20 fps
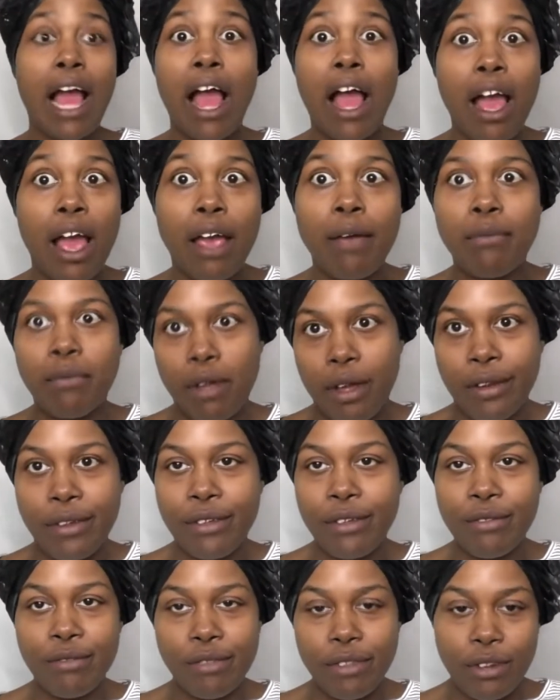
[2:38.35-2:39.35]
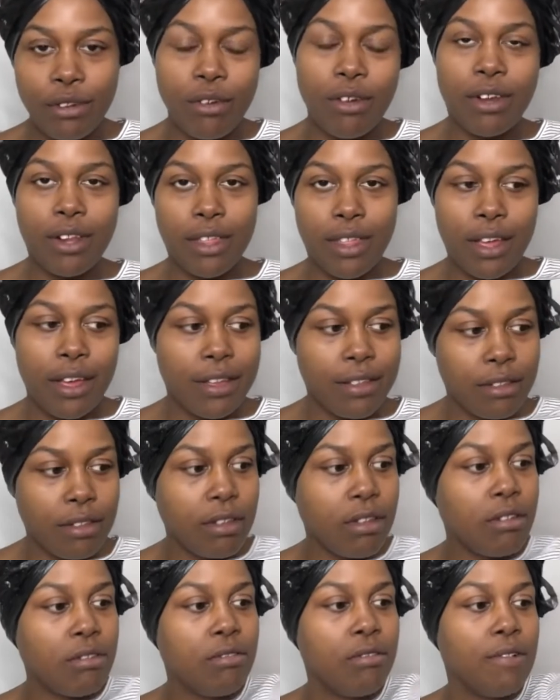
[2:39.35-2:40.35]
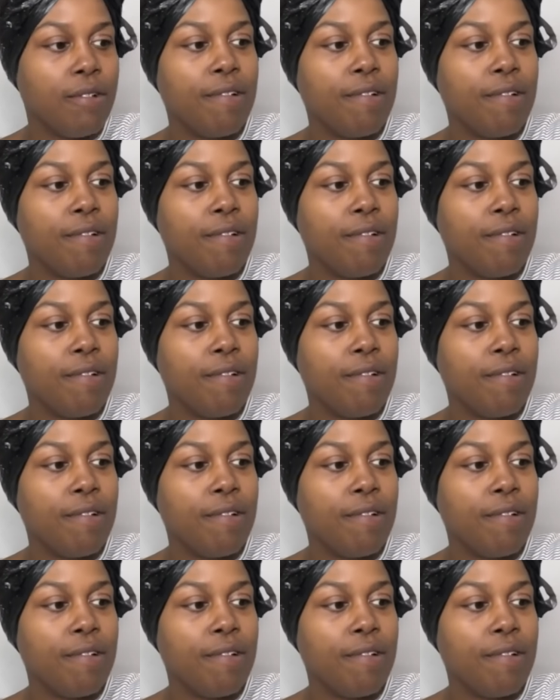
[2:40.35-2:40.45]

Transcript: I'm not using all of that, so.